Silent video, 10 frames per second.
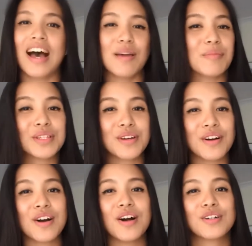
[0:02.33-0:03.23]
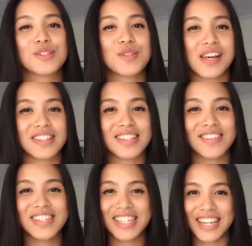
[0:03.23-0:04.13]
I'm Miss Hong Kong
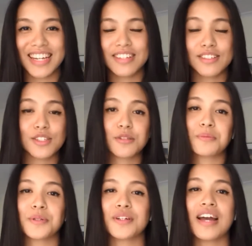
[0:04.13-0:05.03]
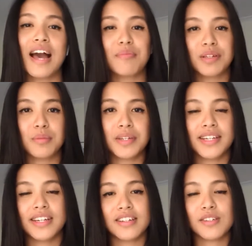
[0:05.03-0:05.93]
2017. Super happy to be
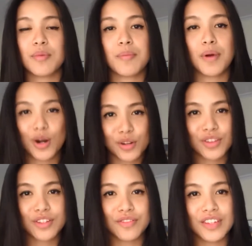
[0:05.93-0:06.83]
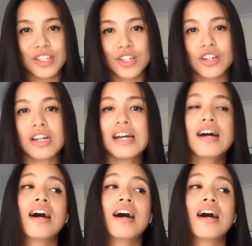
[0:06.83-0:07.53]
here to be part of this feature.